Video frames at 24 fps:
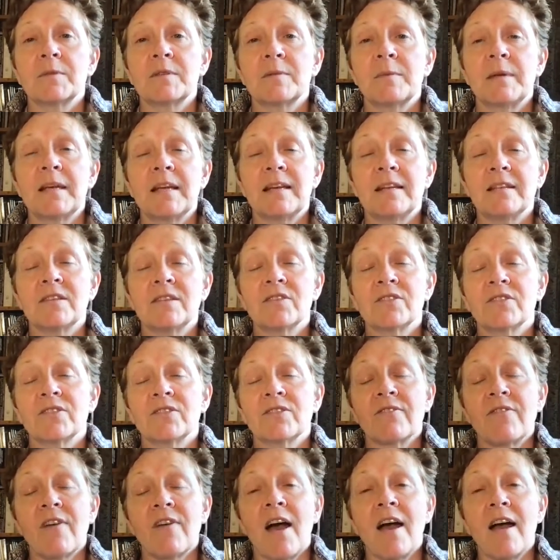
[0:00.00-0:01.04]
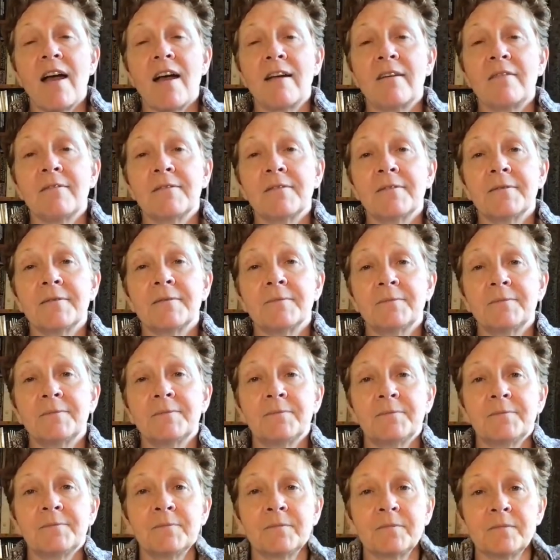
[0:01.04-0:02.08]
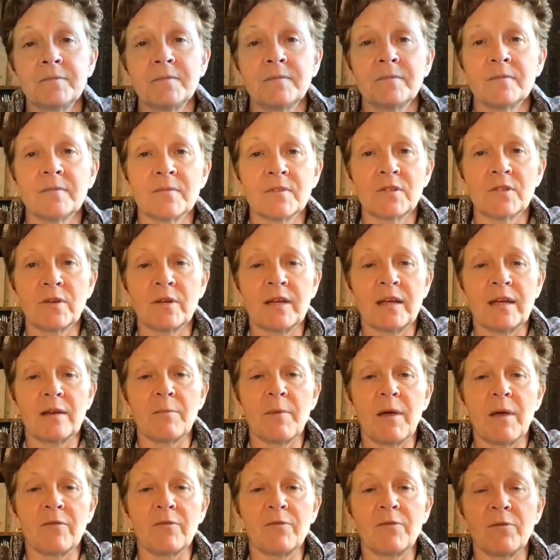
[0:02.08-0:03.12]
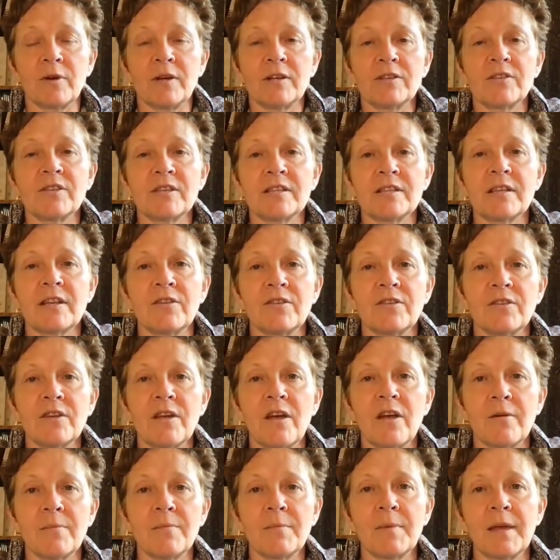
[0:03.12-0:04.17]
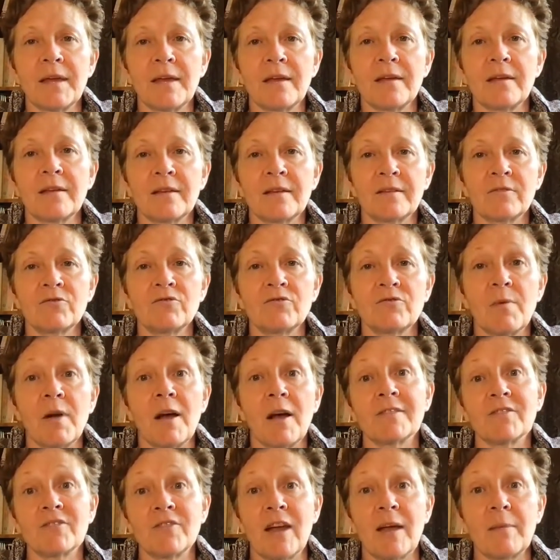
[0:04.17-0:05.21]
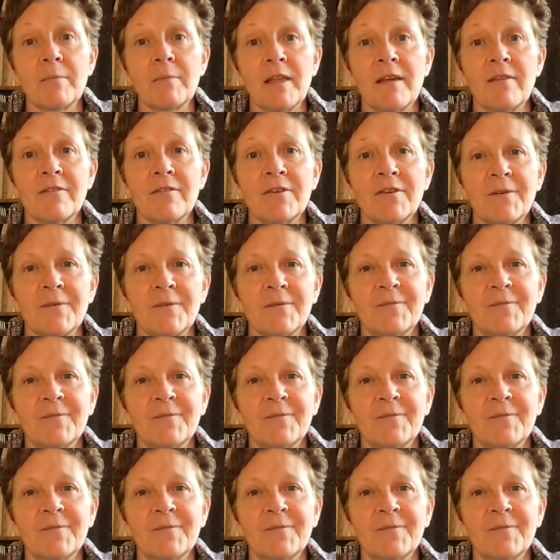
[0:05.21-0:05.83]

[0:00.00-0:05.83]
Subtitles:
me to survive. So again, about 4 inches under the armpit, bra strap level.